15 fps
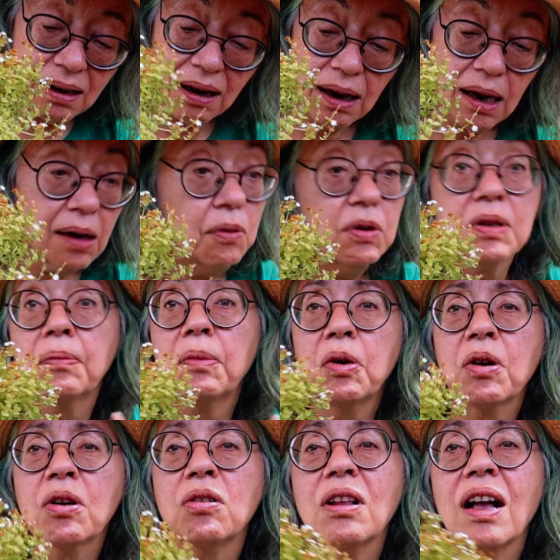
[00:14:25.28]
And it was a
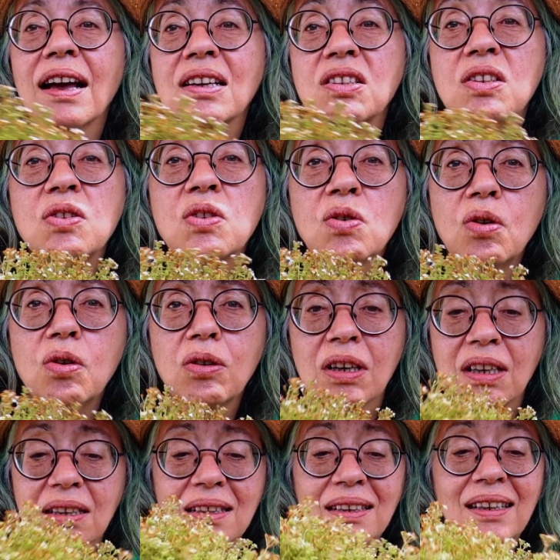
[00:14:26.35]
miracle I actually saw
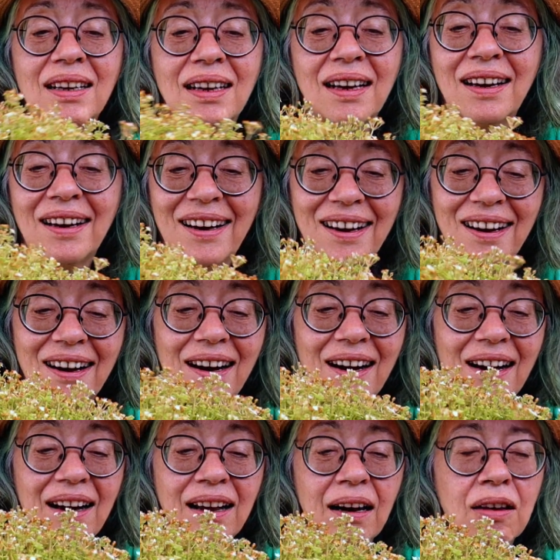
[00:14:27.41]
it.
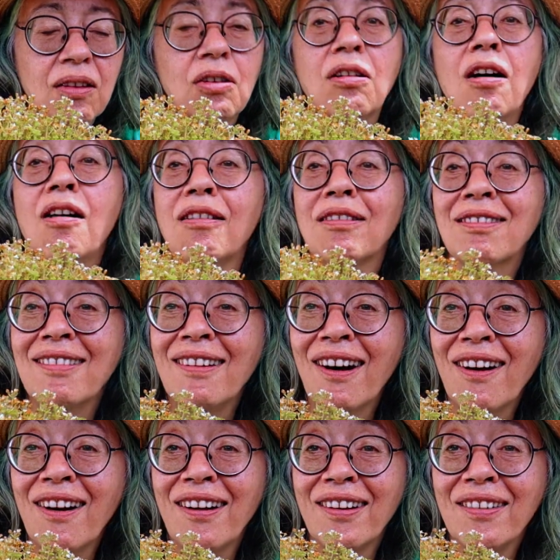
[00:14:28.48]
And I thought, oh
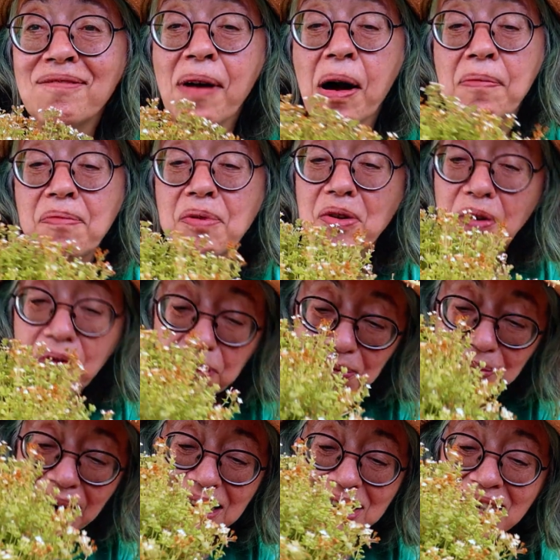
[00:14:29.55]
no, my beautiful
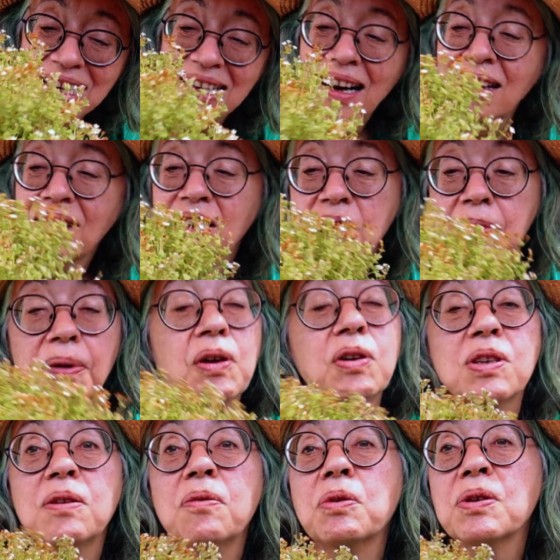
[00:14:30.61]
marginalis,
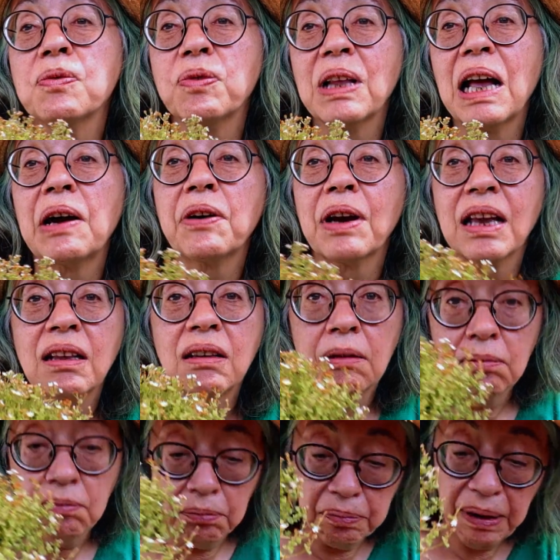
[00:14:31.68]
because it was flowering
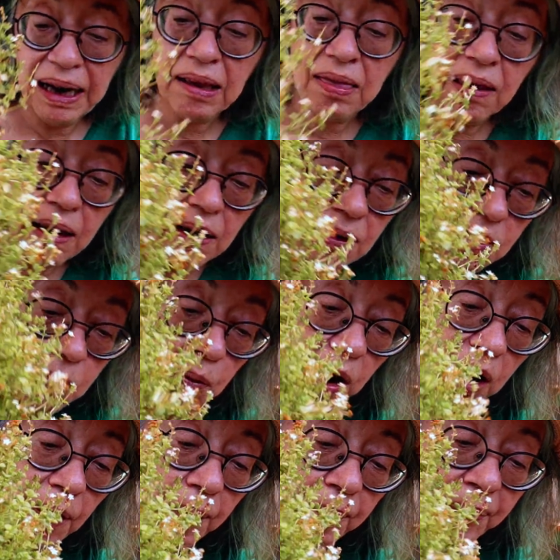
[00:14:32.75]
back then as
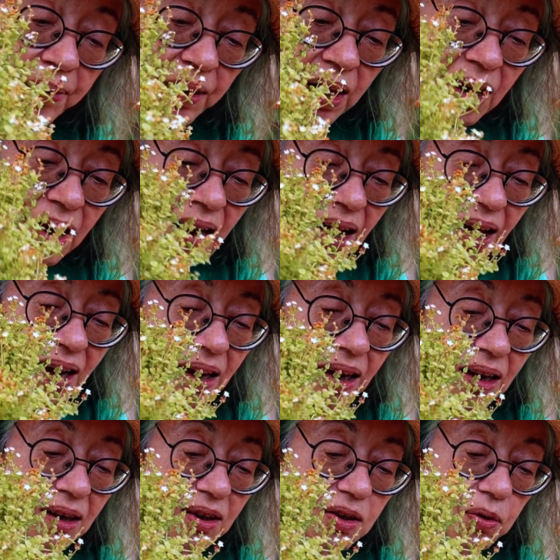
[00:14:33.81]
well.
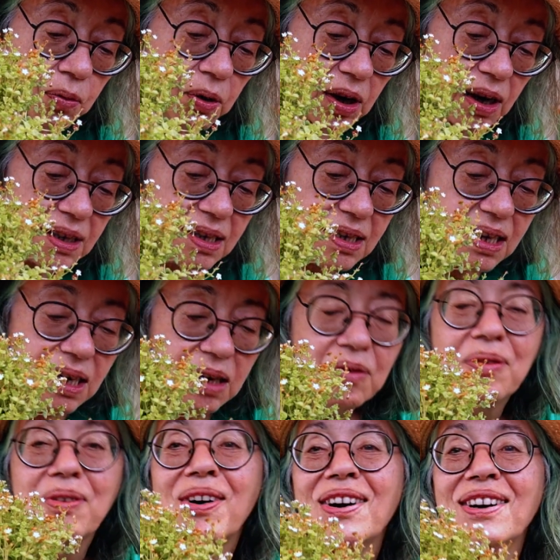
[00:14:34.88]
So what I
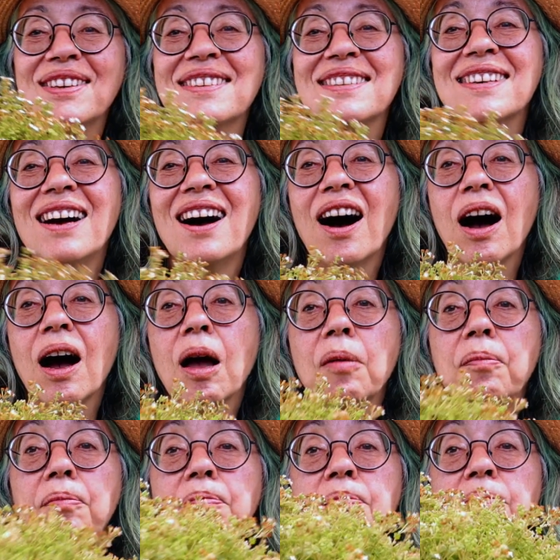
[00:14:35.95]
did was I
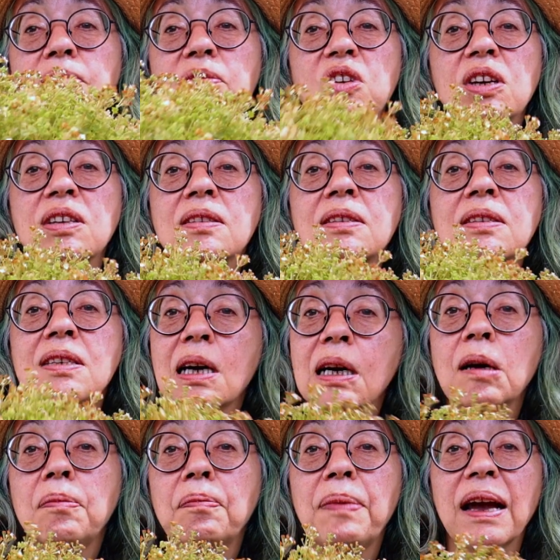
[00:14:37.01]
just
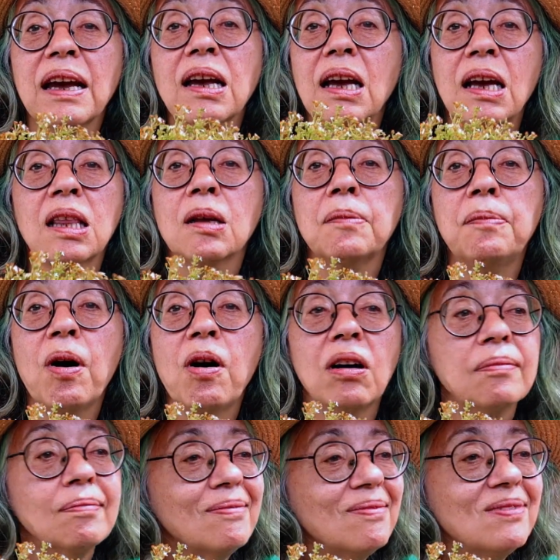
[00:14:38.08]
stuck it back in the pot.
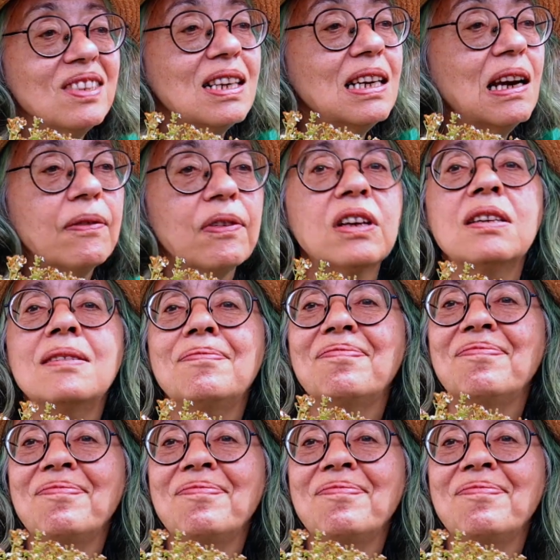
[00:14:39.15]
Didn't even